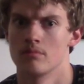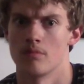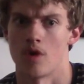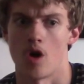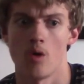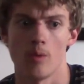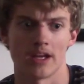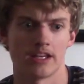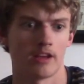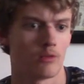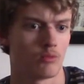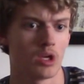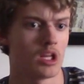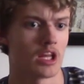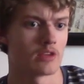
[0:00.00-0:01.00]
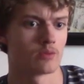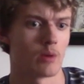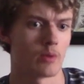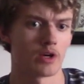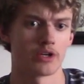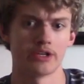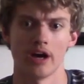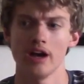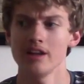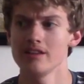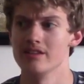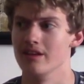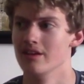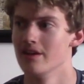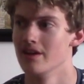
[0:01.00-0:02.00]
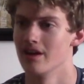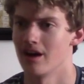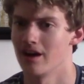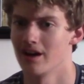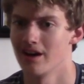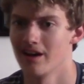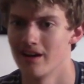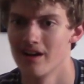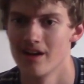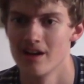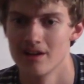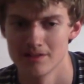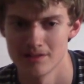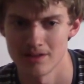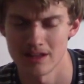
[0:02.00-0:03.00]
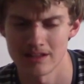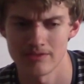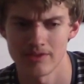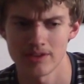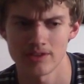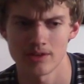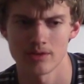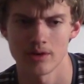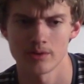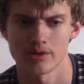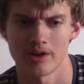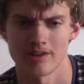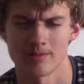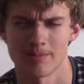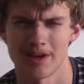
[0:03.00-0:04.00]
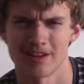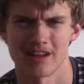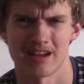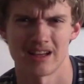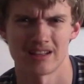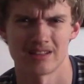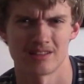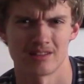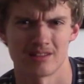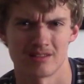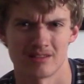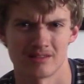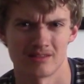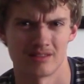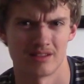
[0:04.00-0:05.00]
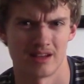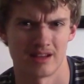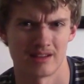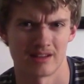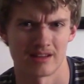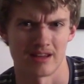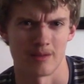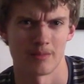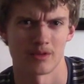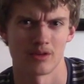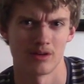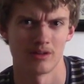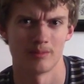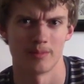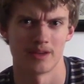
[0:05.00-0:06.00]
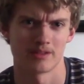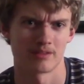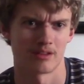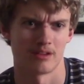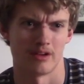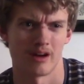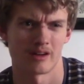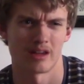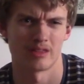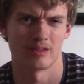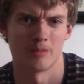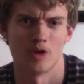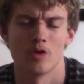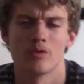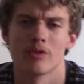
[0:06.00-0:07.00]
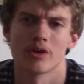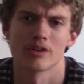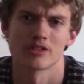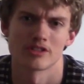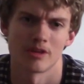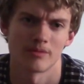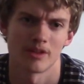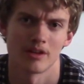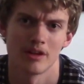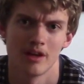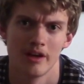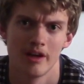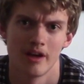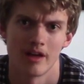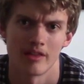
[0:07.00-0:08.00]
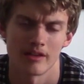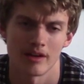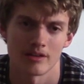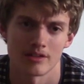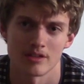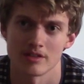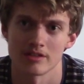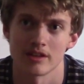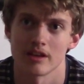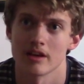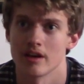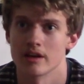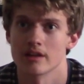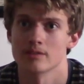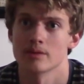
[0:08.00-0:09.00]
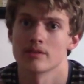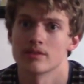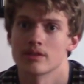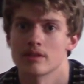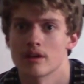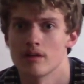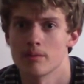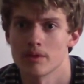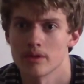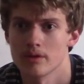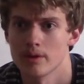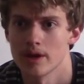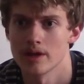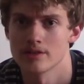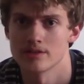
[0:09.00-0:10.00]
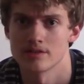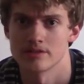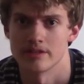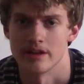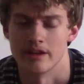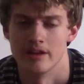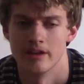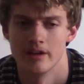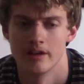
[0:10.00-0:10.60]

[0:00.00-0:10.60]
Oh, I didn't realize we were done. So they defeat the Krotons by, like, getting a chemical and basically knocking them over or something. The guys are just like, oh, I guess we have to come up with our own answers then.